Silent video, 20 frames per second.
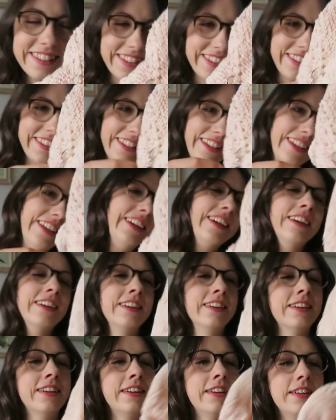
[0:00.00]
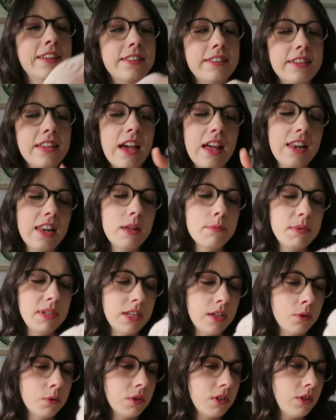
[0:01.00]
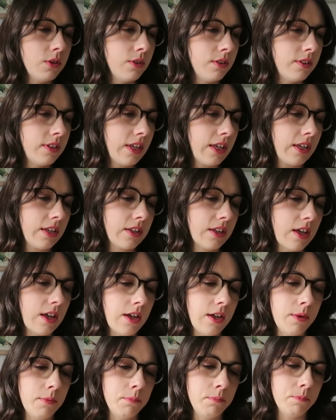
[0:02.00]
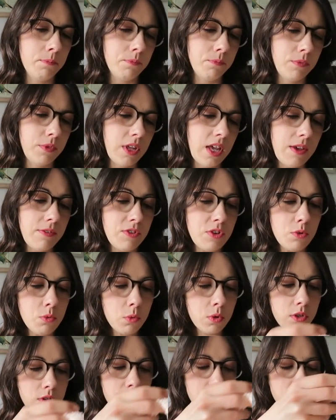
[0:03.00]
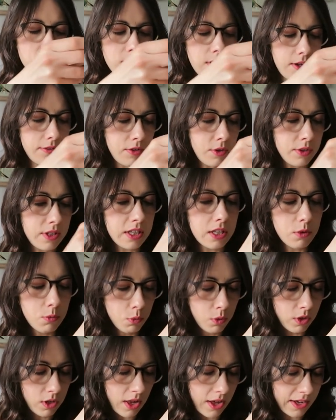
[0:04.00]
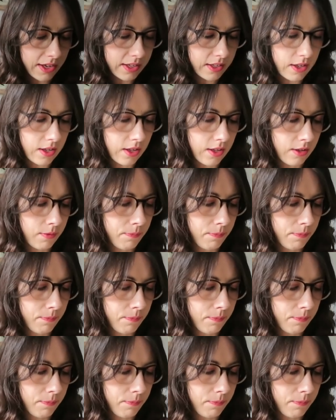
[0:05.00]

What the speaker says: So yeah, let me know what you think. If you think you would like